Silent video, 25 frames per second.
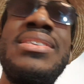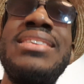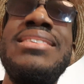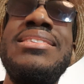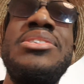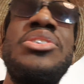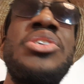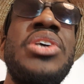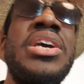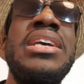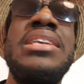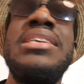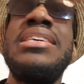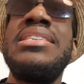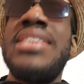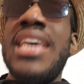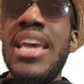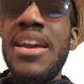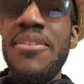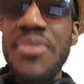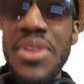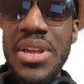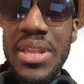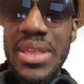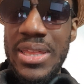This changes
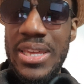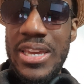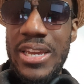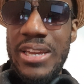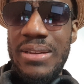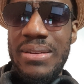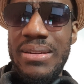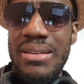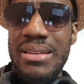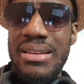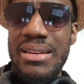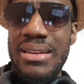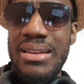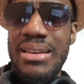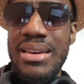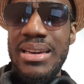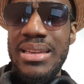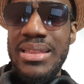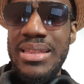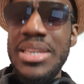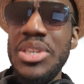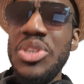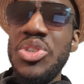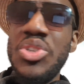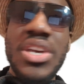everything.
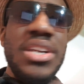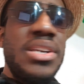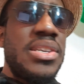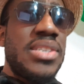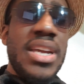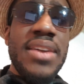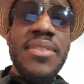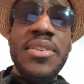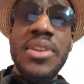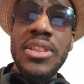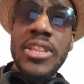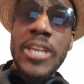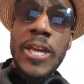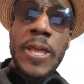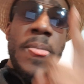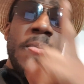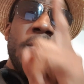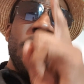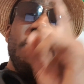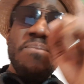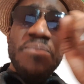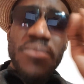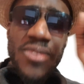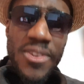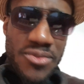This changes everything.
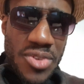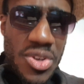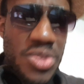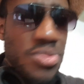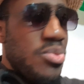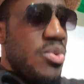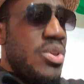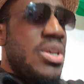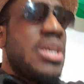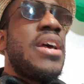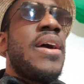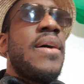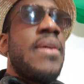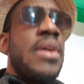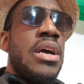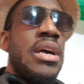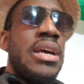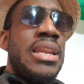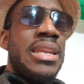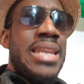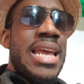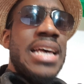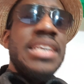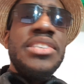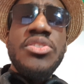Just
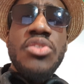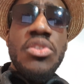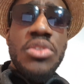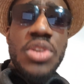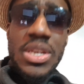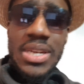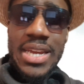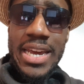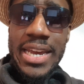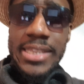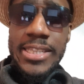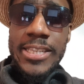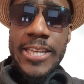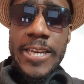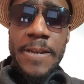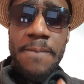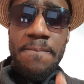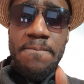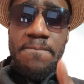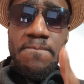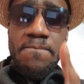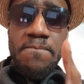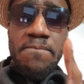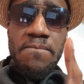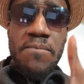last year on United,
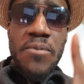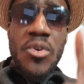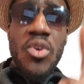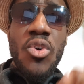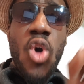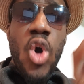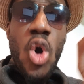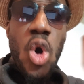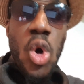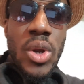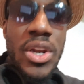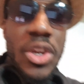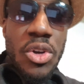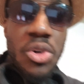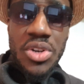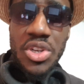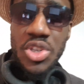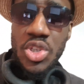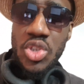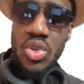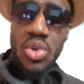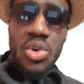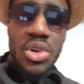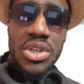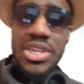Ole Gunnar
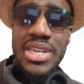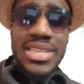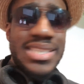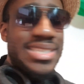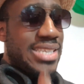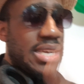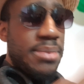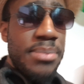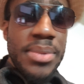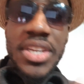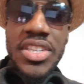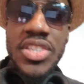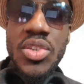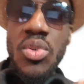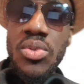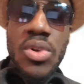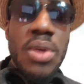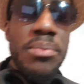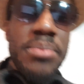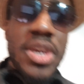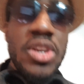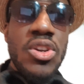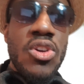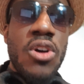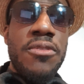Solskjaer, stability will
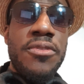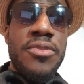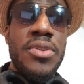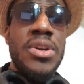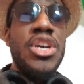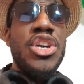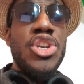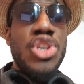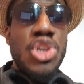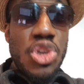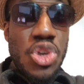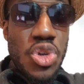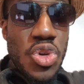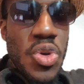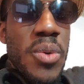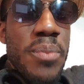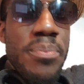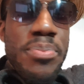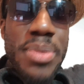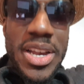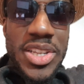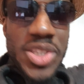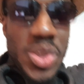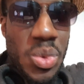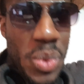not be enough. You
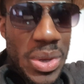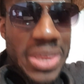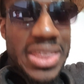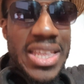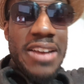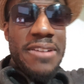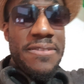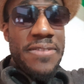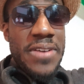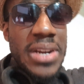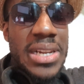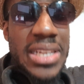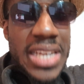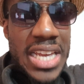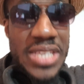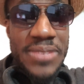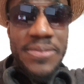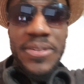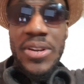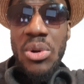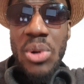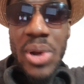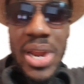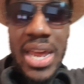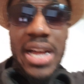best win that final against
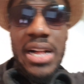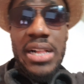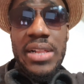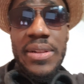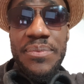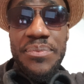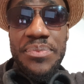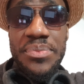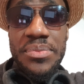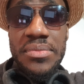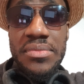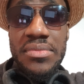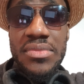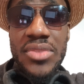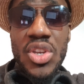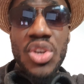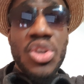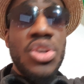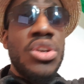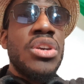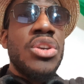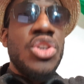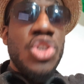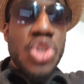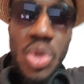Villarreal.
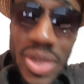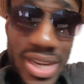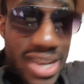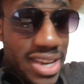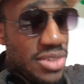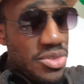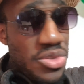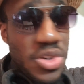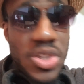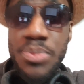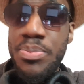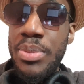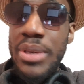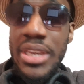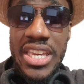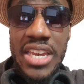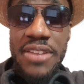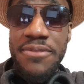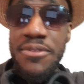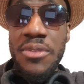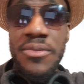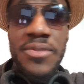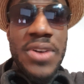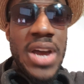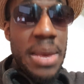You can't just be
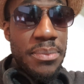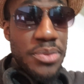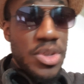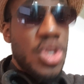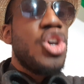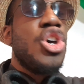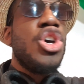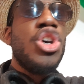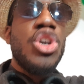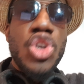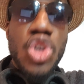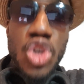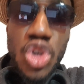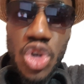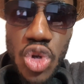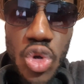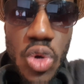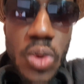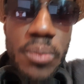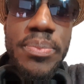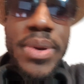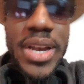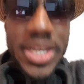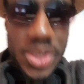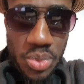here for vibes.
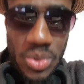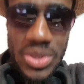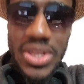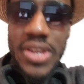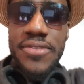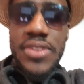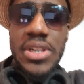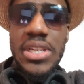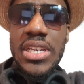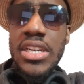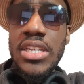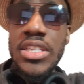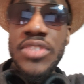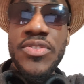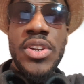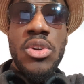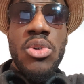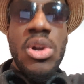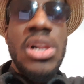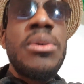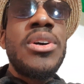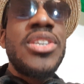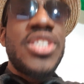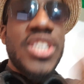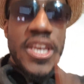You best win that final against
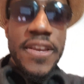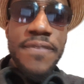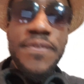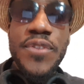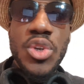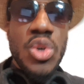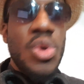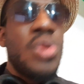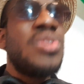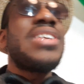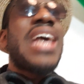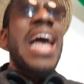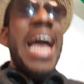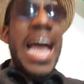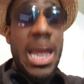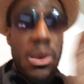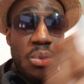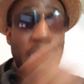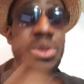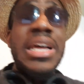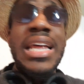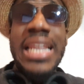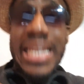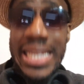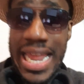Villarreal because if you don't, I
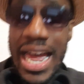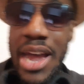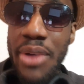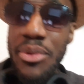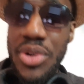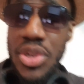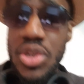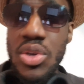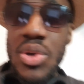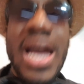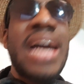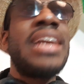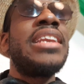will clown you.